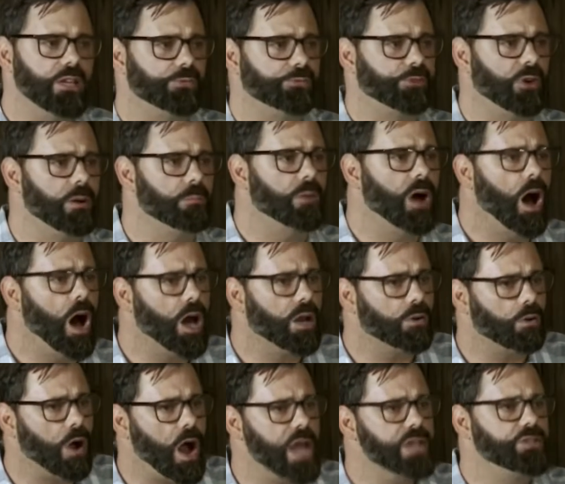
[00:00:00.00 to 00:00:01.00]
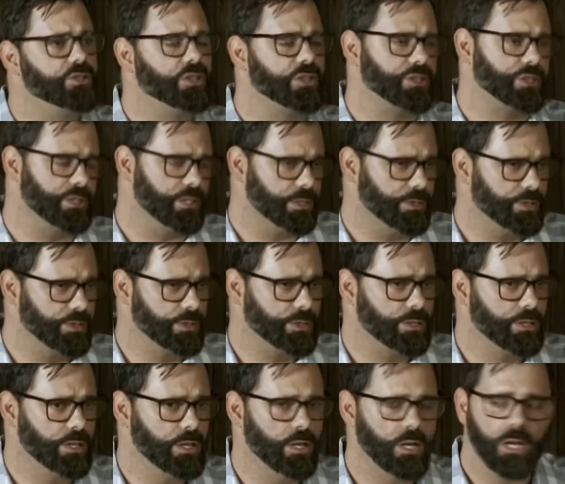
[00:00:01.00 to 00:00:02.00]
from unrighteousness
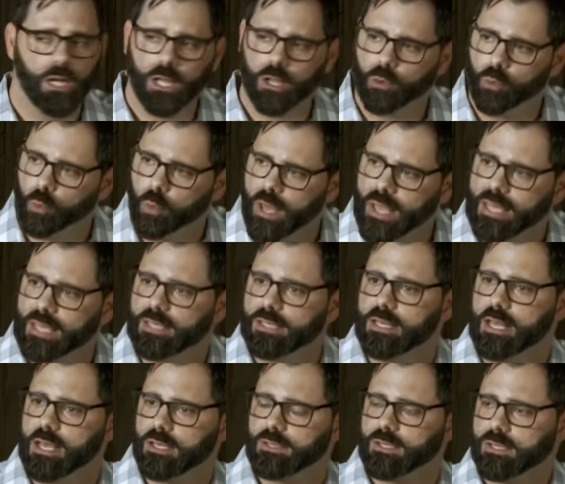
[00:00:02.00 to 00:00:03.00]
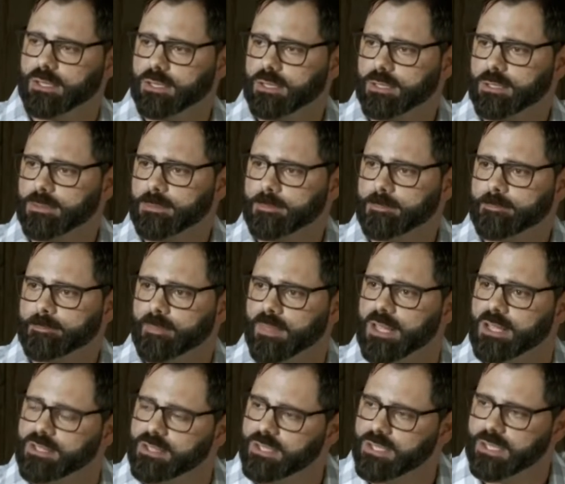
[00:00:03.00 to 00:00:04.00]
and wickedness
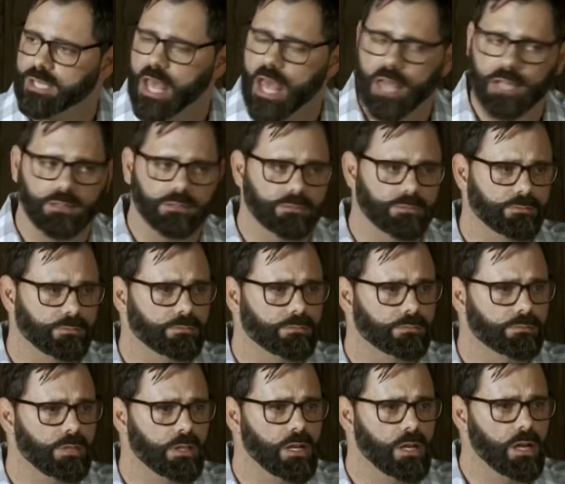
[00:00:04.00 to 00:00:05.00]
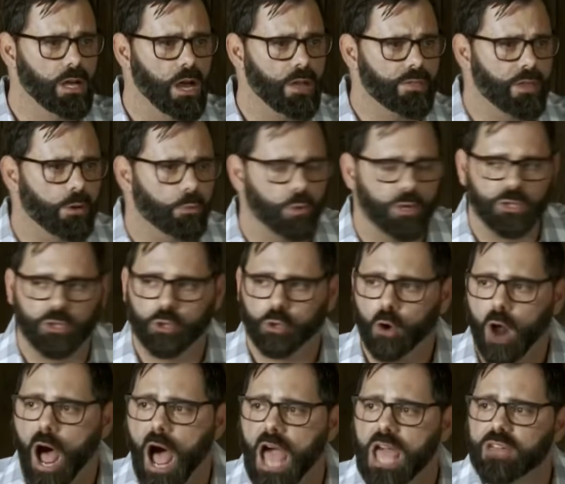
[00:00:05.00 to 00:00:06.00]
and sin, and that it would
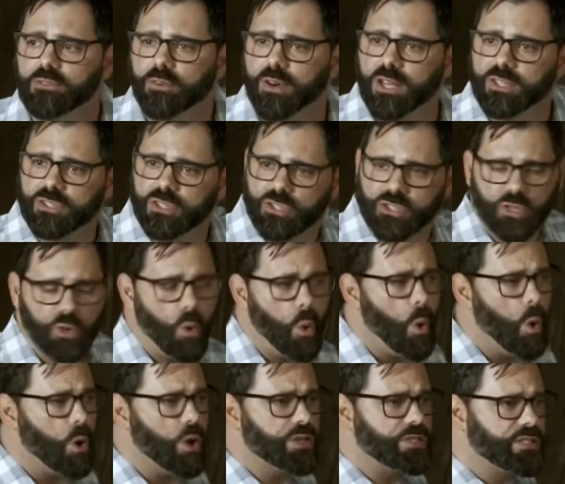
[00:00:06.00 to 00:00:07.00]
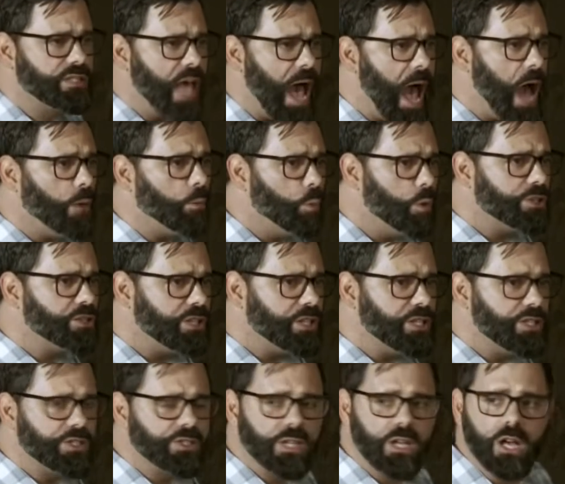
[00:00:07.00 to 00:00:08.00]
drive us towards that which
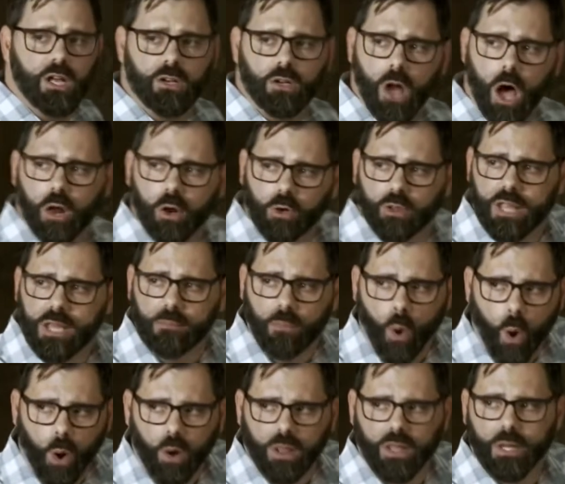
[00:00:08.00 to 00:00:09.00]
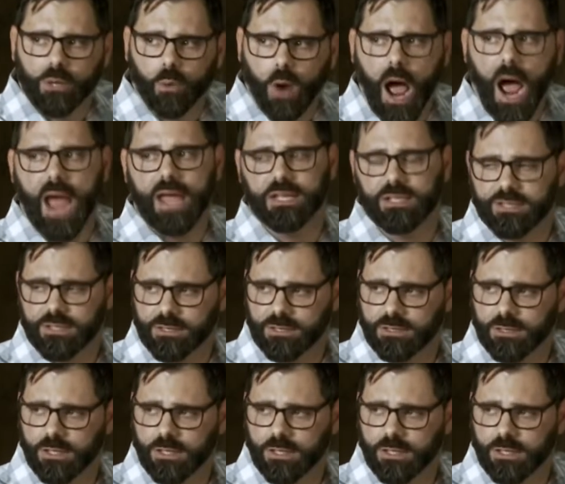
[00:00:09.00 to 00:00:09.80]
is not only morally right,